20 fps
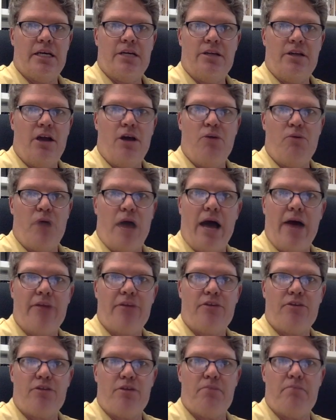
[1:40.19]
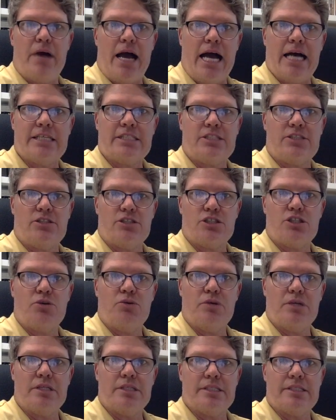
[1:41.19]
No, rather, the master is
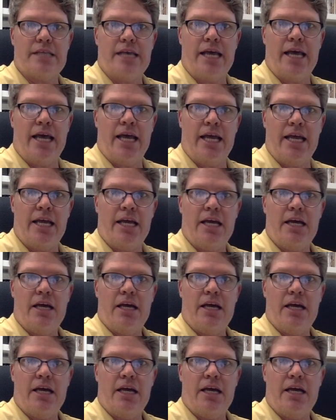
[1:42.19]
going to say,